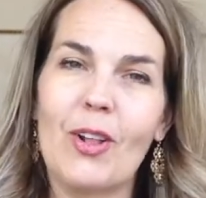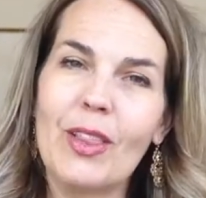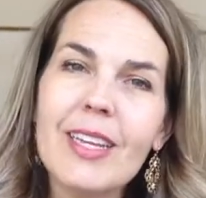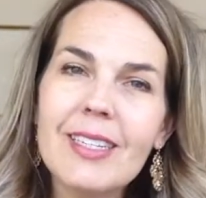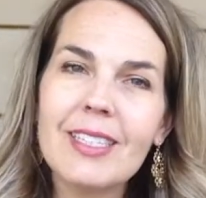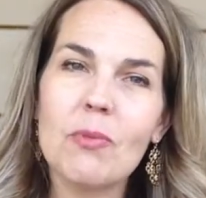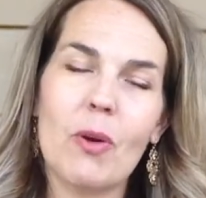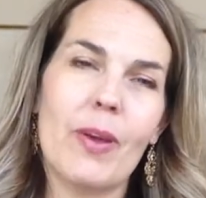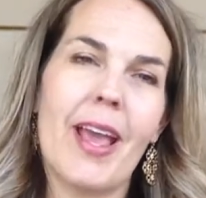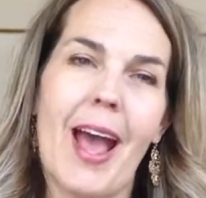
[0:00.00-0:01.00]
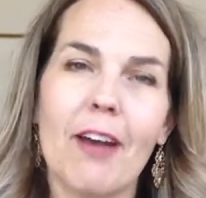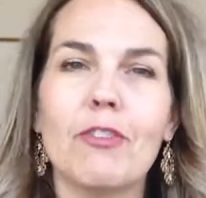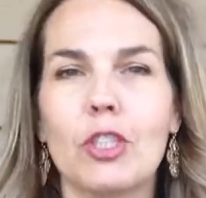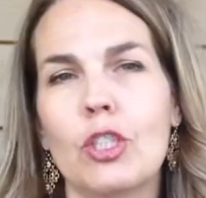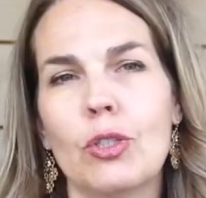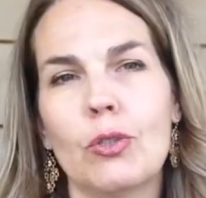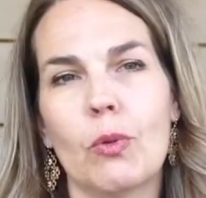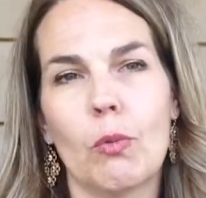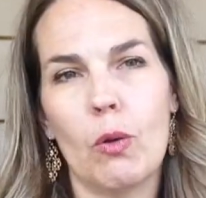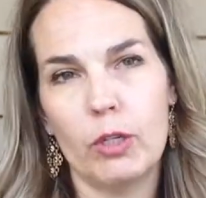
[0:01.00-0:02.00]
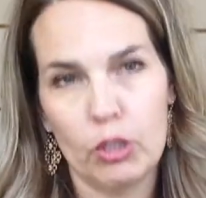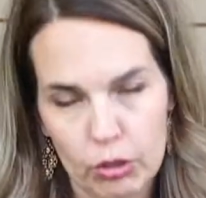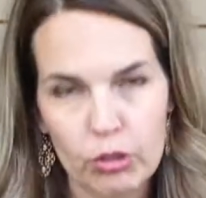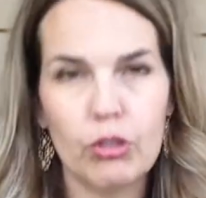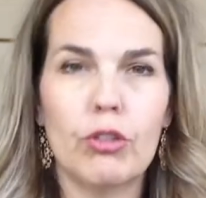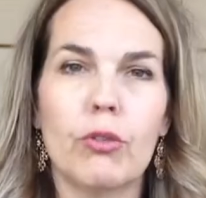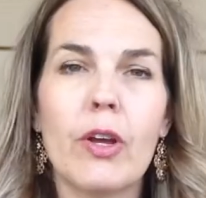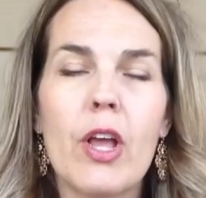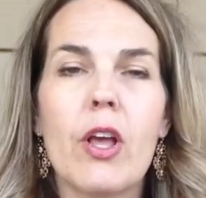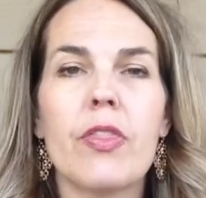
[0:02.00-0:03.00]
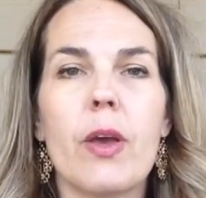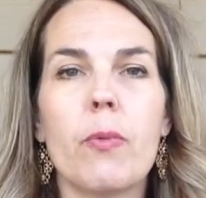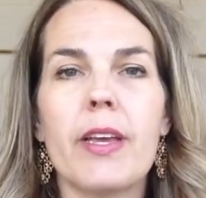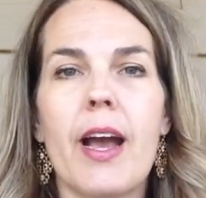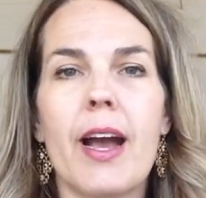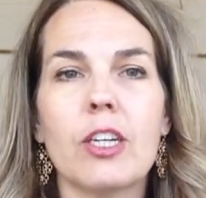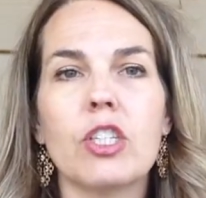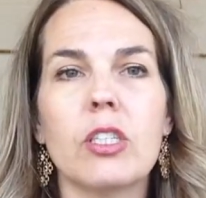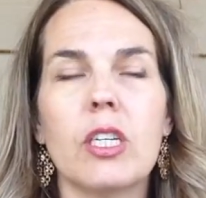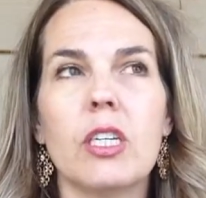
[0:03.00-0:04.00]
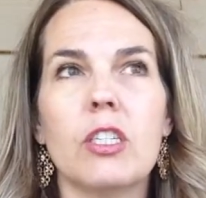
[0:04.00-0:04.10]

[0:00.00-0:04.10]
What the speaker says: list and what we have to do or what we should do that we actually